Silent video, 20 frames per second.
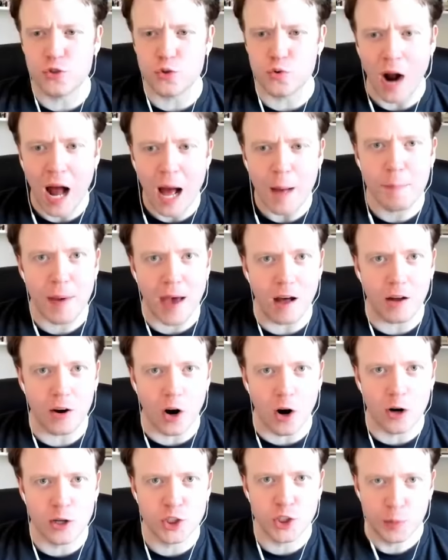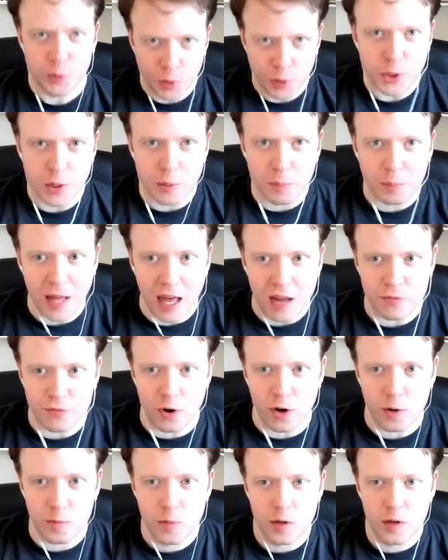Dropout, our subscription
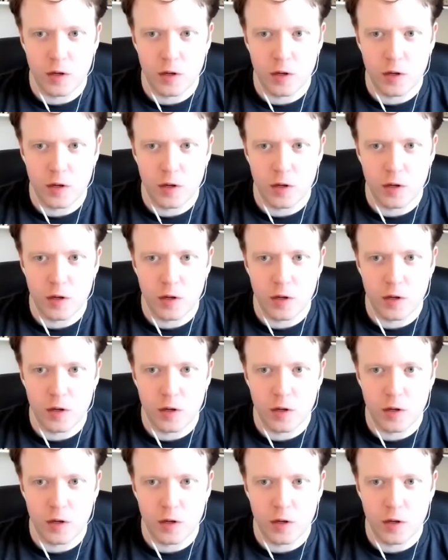platform.